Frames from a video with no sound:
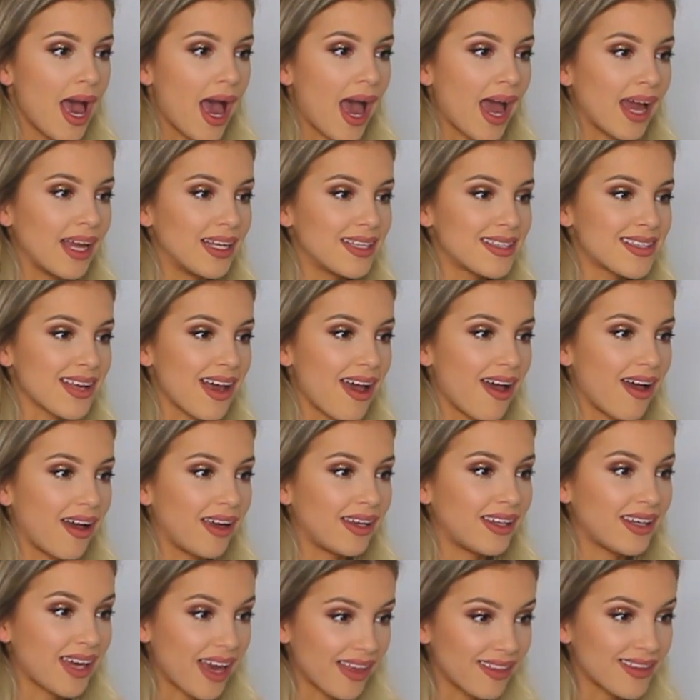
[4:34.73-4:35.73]
and
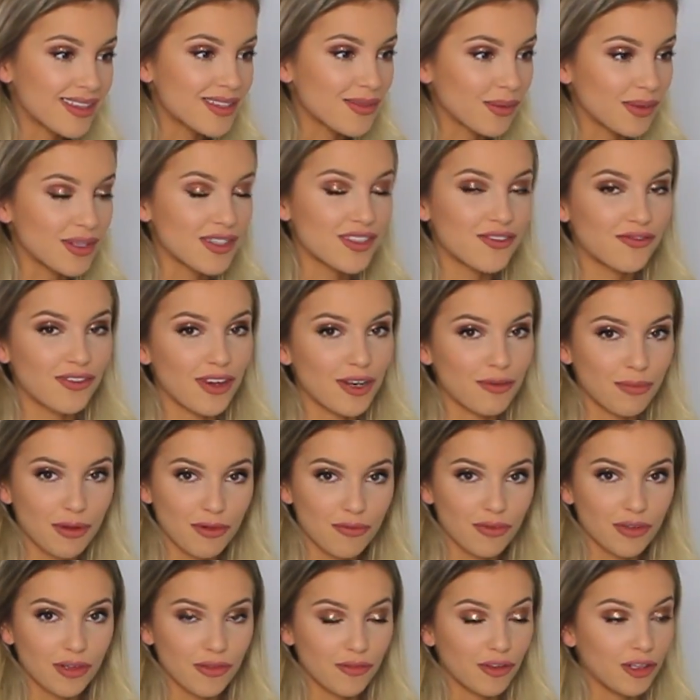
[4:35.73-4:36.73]
yeah, this one is fitting
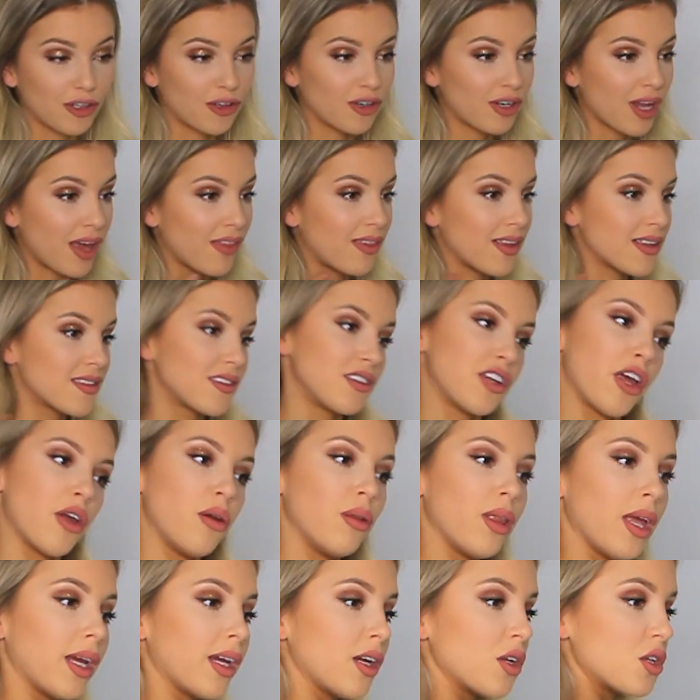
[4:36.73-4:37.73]
me really, really good, and there's no
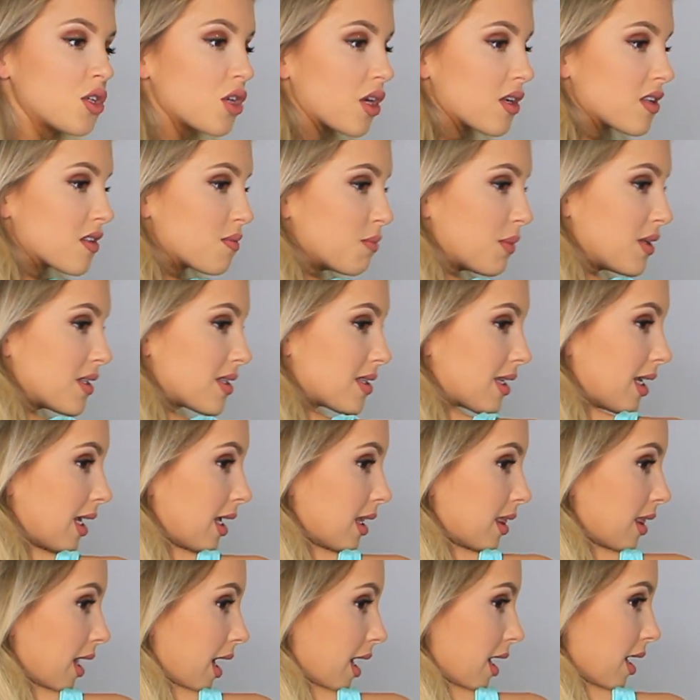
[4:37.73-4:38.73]
like adjustments
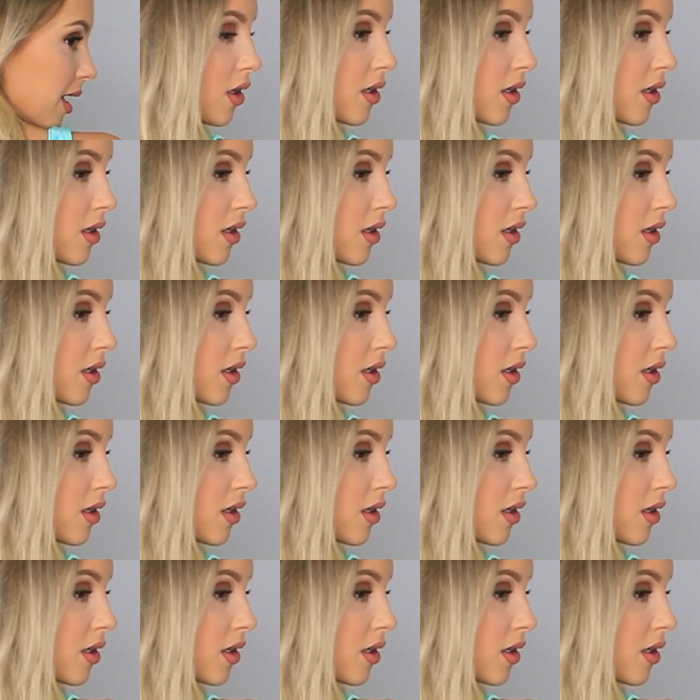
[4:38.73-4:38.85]
either.